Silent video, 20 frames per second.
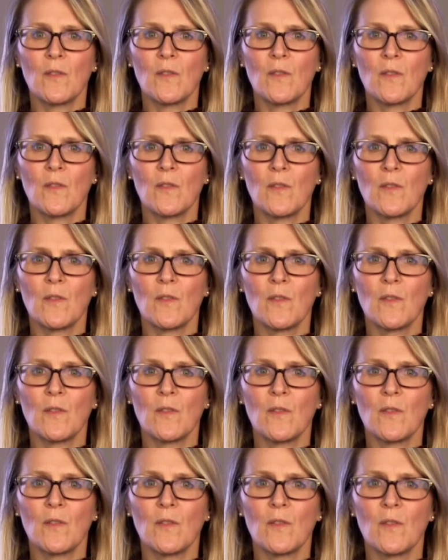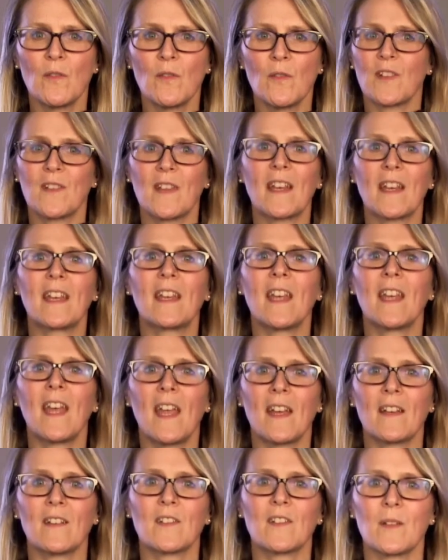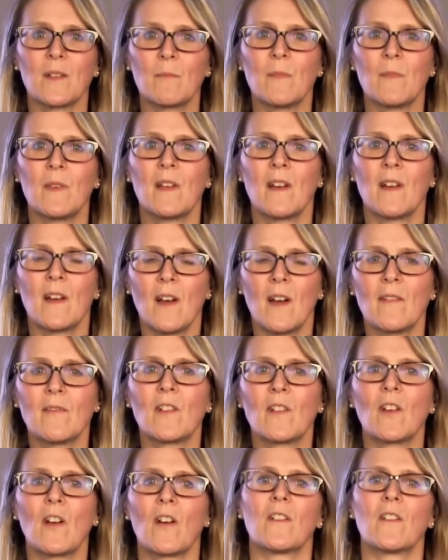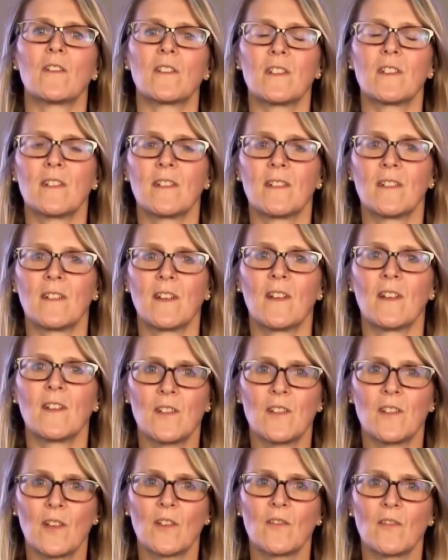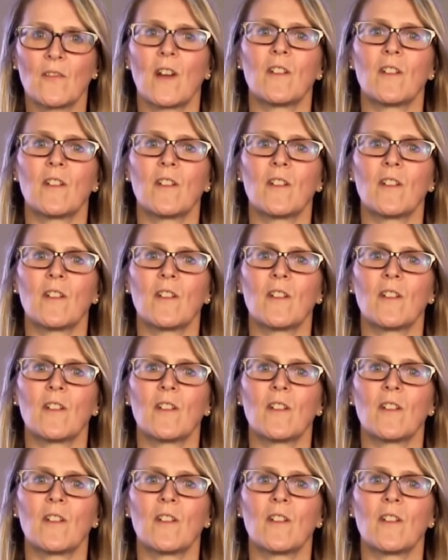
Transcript: you cause the kingdom of God to grow.